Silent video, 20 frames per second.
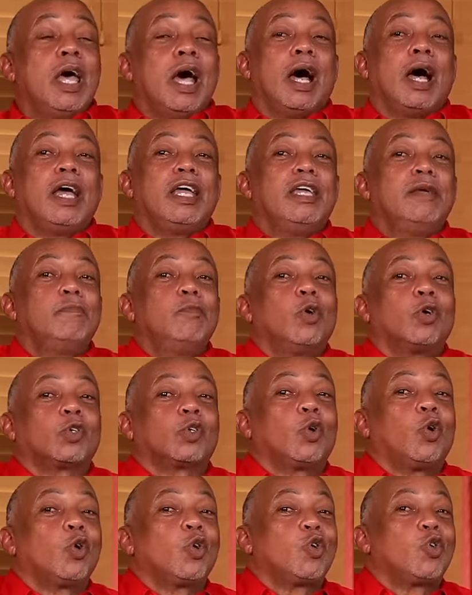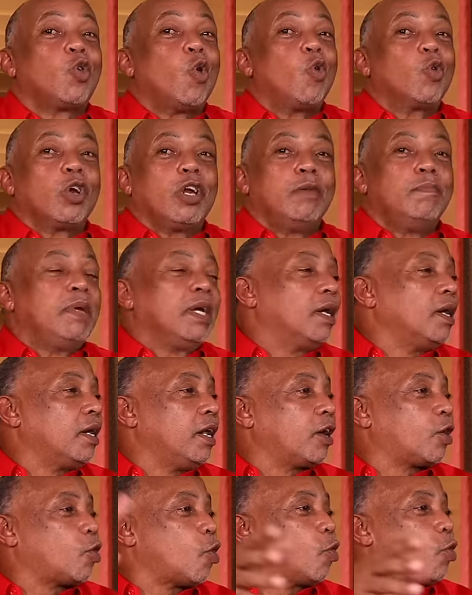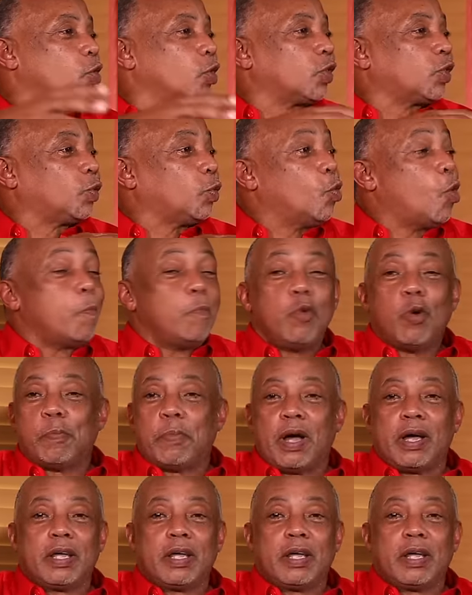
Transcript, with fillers: and him just go down the middle, the crowd just woke up